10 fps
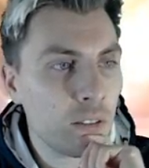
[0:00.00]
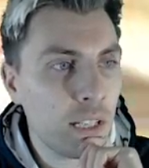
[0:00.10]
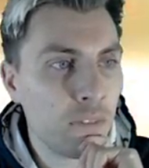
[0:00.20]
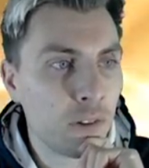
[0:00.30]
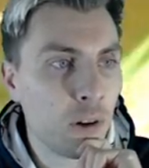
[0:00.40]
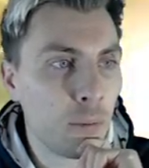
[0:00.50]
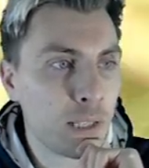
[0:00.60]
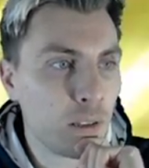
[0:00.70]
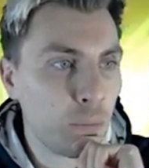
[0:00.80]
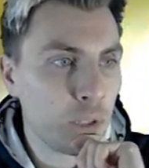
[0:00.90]
If the Crobats
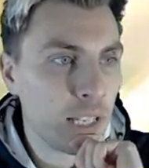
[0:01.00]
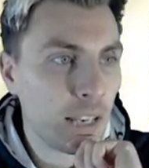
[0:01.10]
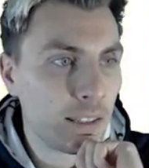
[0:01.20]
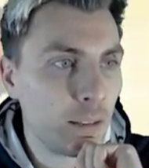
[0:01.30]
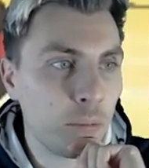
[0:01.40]
got Protect, then